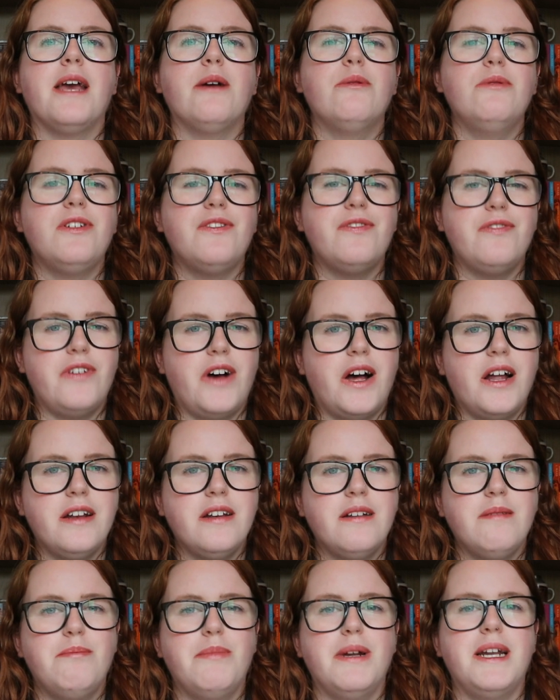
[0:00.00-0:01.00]
was
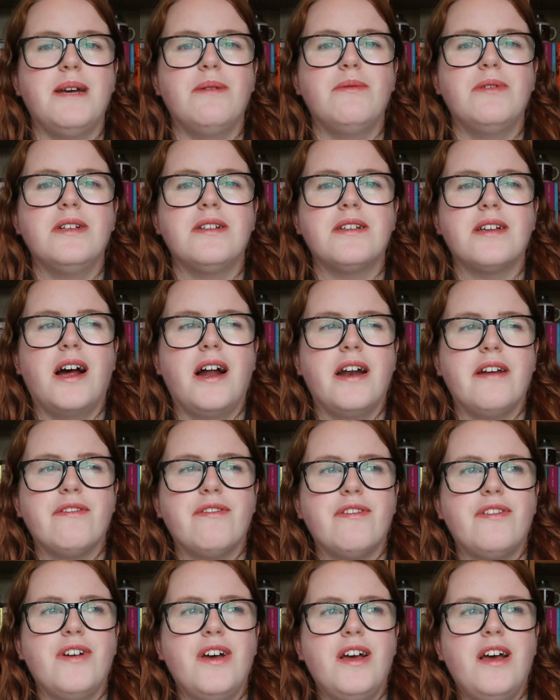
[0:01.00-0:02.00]
fun, but it was kind of
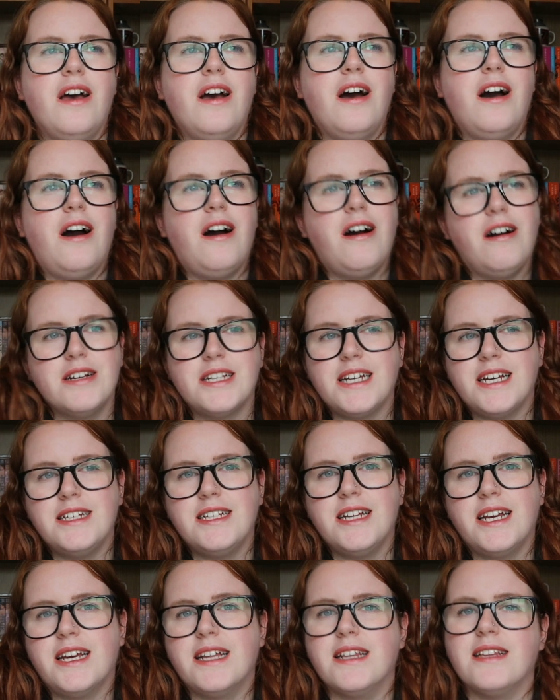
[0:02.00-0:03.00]

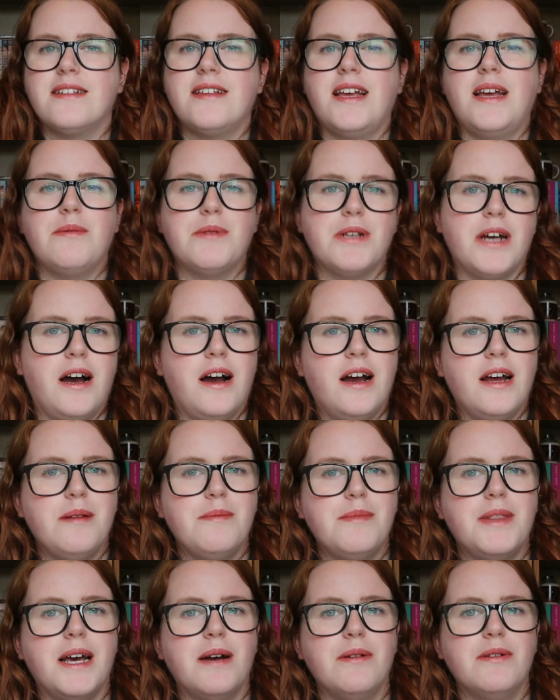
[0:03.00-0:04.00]
hard-hitting at the same
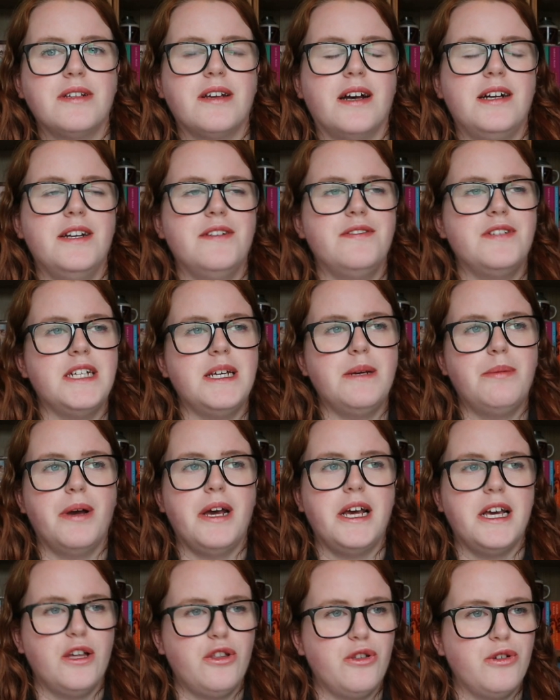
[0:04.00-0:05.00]
time. There was kind of deeper
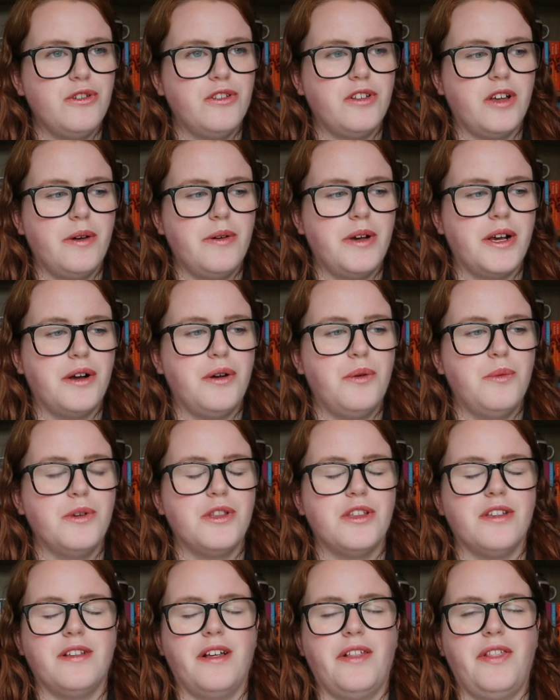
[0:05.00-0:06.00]
issues going on,
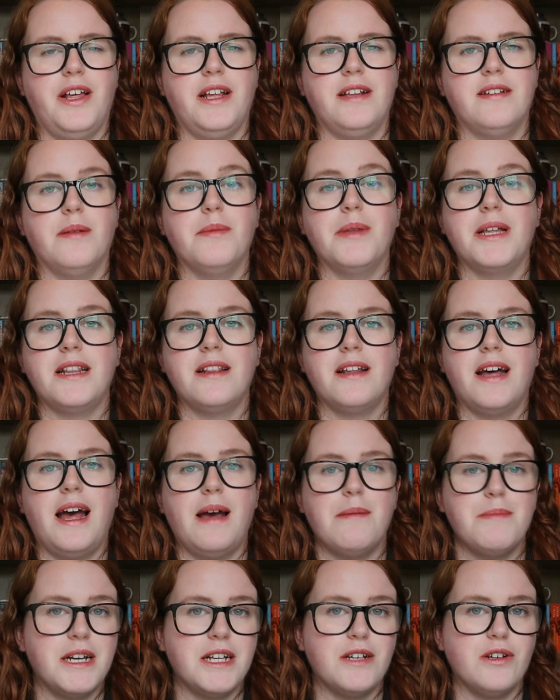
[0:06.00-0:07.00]
which is I think something that
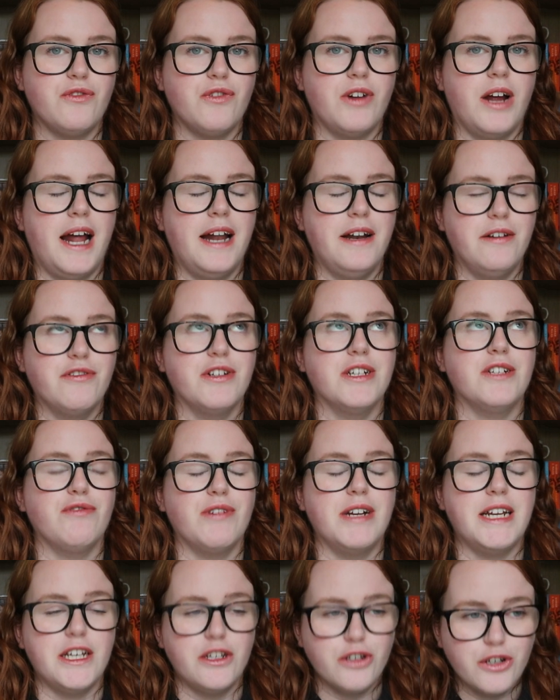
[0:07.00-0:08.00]
Henry's
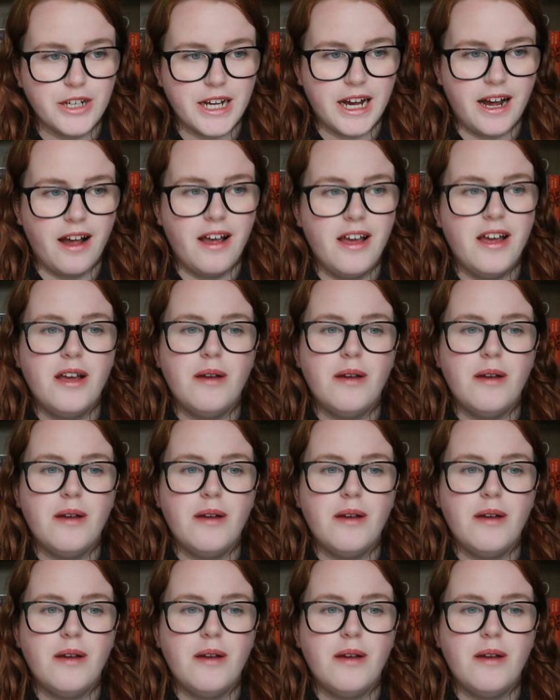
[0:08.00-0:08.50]
really good at.